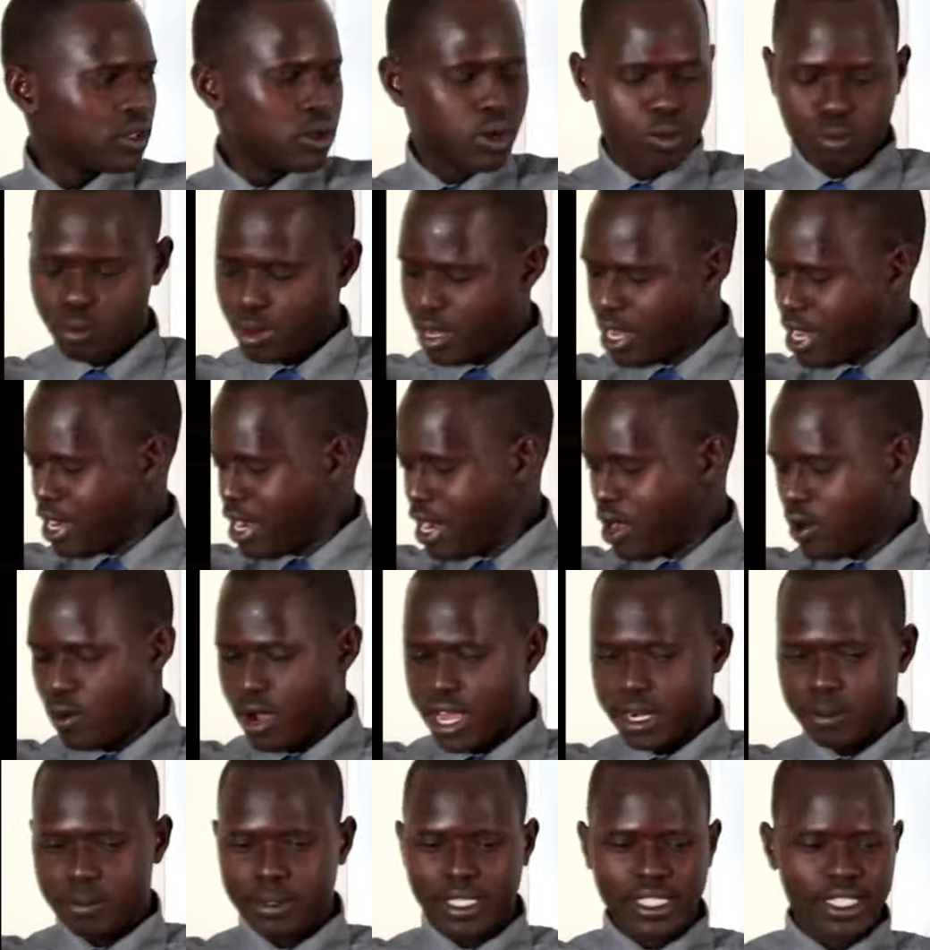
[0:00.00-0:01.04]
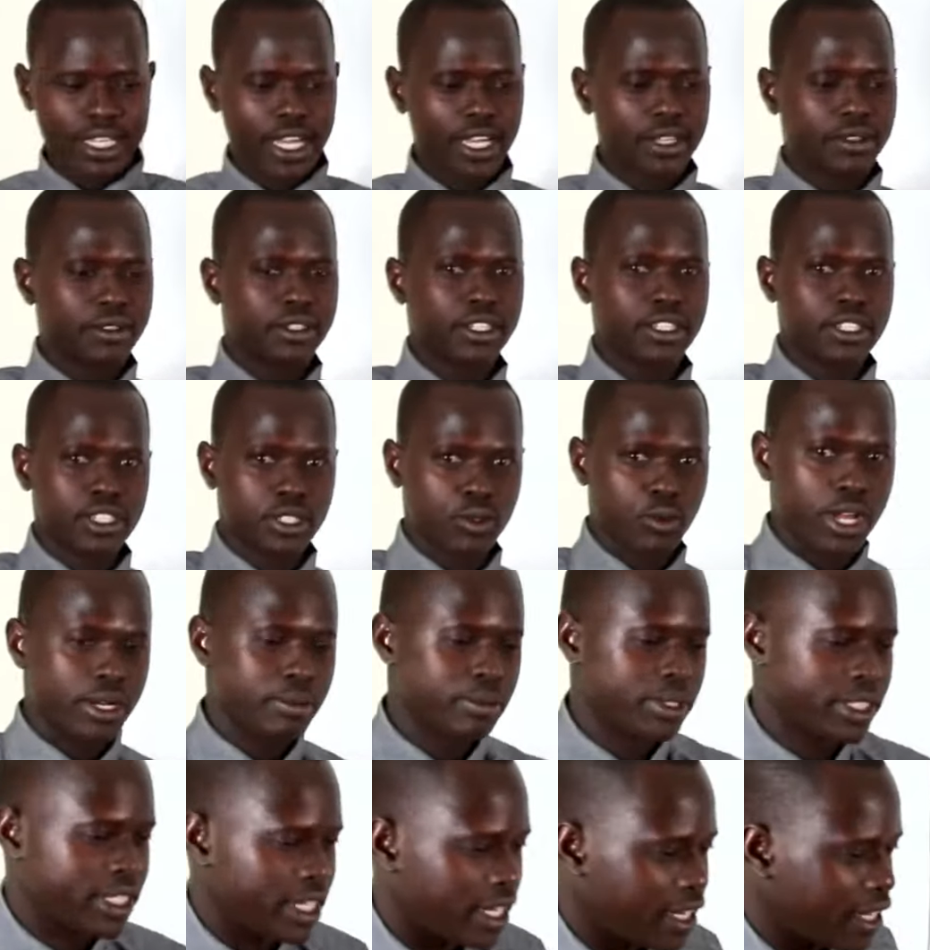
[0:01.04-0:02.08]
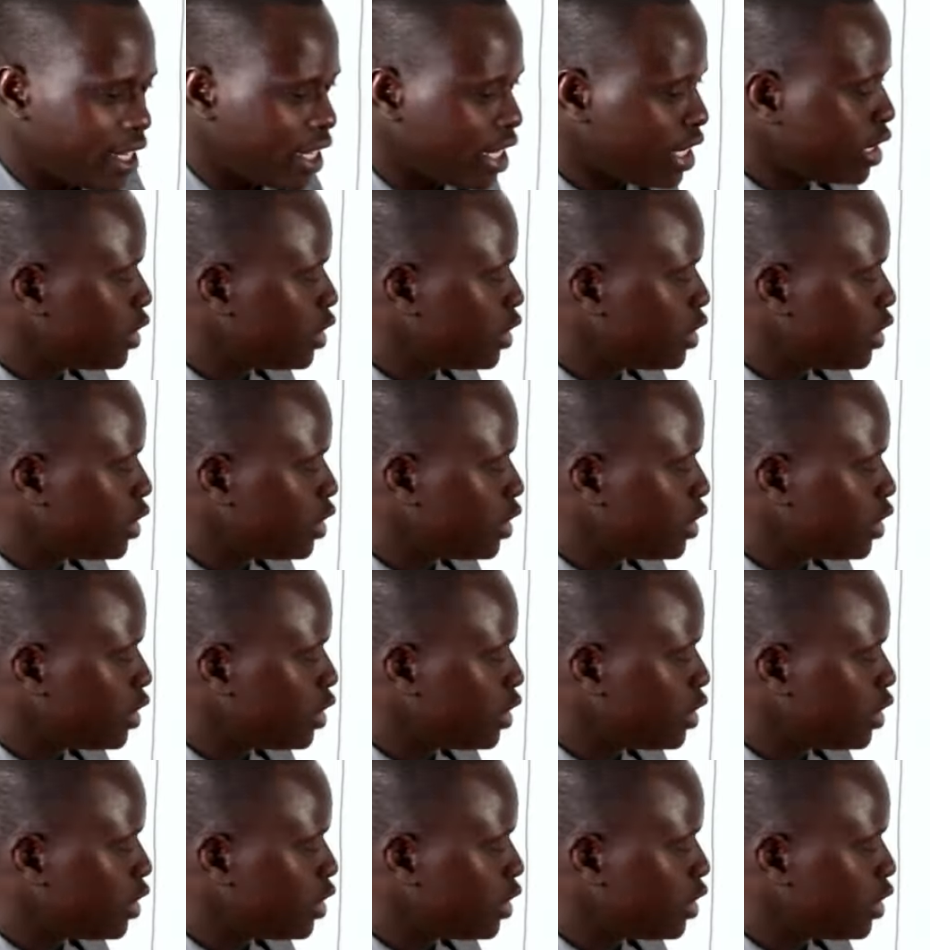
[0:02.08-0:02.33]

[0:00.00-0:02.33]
Compare now one meter, this is one meter.